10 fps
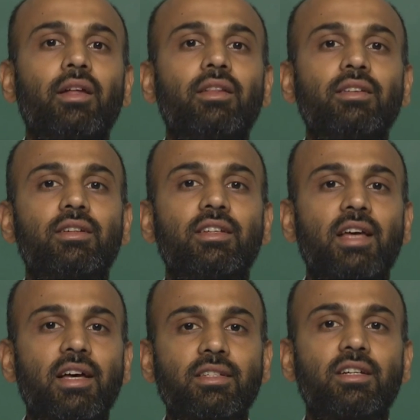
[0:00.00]
this
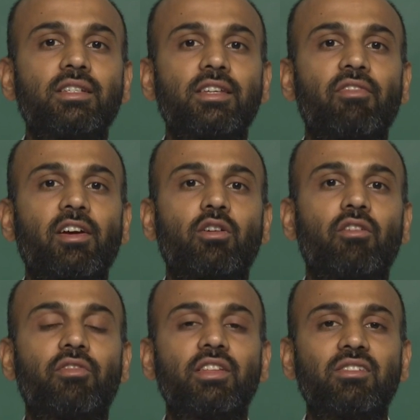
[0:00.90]
disastrous effect
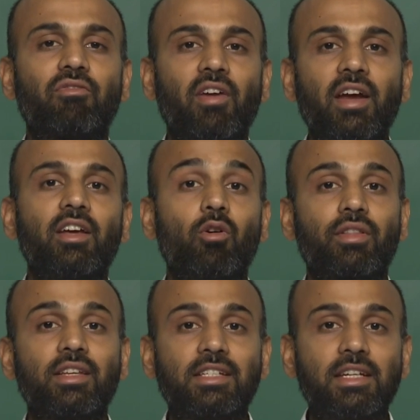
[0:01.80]
of this fading or
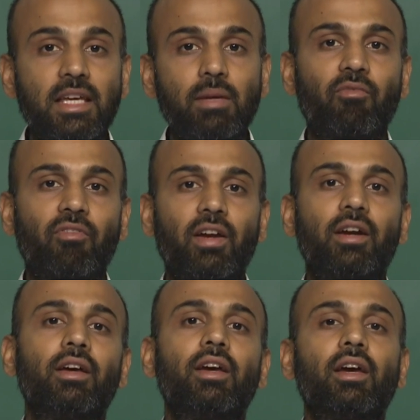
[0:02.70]
this deep
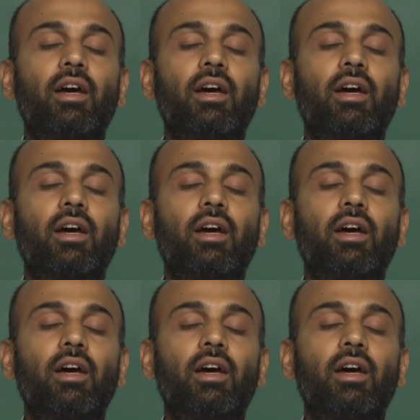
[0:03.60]
fade